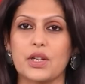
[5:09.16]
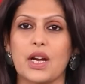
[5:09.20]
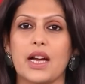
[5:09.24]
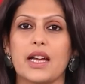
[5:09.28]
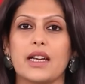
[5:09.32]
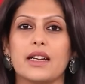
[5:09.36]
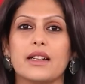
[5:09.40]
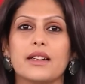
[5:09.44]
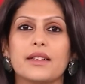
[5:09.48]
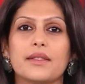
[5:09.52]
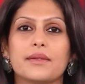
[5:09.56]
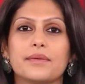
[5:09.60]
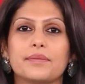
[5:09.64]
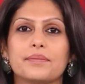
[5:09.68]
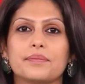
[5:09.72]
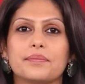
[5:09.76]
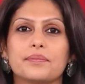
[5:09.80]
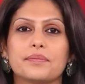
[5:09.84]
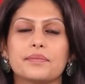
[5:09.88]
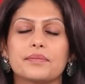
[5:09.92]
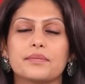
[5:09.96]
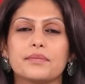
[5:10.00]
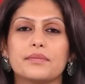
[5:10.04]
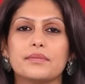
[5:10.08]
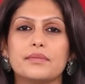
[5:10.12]
with China.
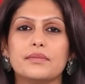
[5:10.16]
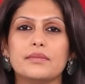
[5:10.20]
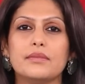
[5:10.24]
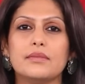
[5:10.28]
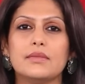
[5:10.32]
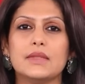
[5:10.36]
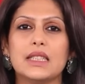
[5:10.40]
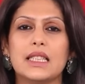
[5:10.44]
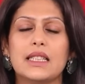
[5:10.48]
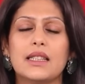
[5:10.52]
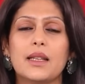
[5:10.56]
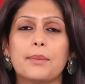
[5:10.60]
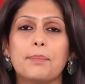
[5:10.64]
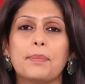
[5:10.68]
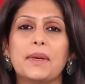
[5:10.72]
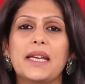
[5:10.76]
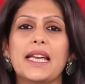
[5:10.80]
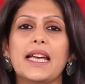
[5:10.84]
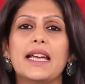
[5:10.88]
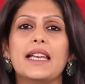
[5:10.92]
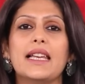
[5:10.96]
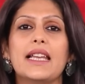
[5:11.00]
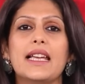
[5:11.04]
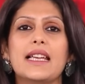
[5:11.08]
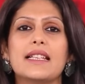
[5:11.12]
The
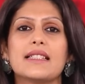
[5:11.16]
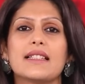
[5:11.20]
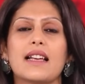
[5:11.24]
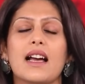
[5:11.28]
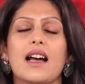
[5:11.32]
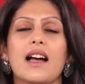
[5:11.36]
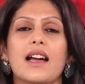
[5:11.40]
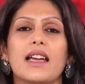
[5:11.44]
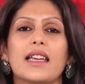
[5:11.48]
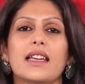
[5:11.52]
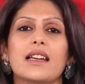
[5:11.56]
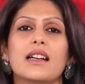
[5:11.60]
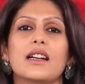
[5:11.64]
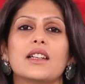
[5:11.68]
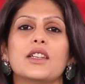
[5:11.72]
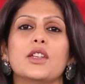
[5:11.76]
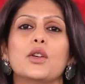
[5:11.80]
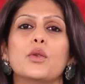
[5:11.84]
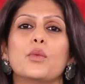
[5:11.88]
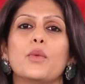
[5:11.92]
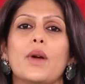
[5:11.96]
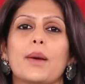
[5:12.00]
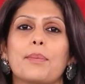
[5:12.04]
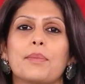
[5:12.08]
PLA is eyeing a new